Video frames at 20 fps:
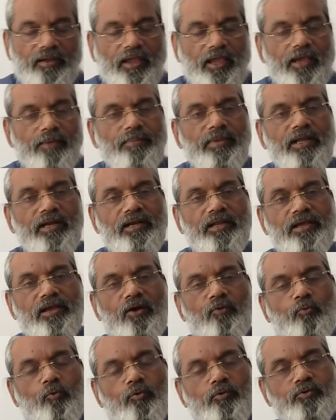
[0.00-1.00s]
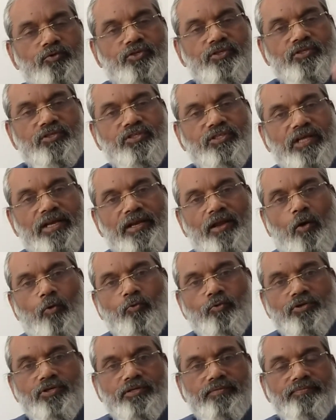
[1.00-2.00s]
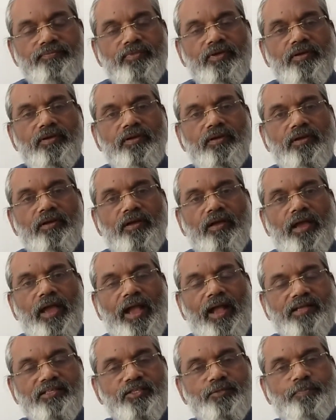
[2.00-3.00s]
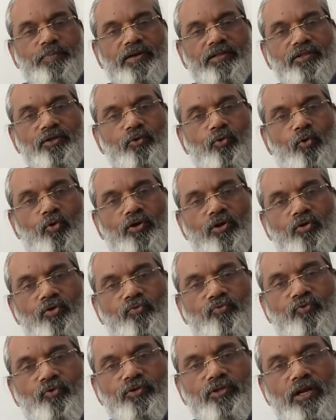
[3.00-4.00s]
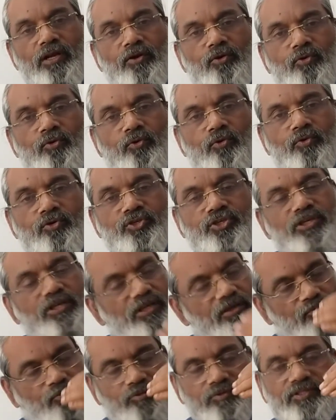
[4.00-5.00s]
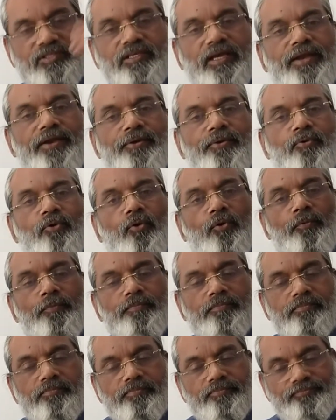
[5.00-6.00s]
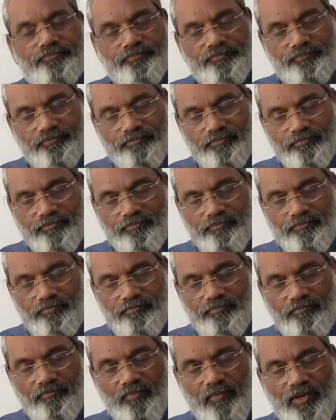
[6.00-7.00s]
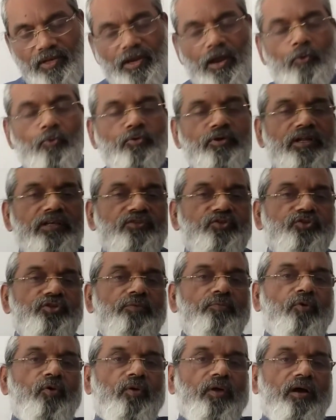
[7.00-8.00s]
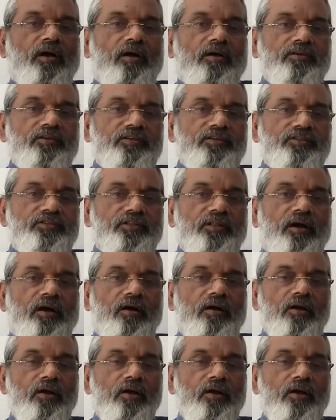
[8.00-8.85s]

Emilia was sent out as per the order of Othello, she was sent home. Now Desdemona is the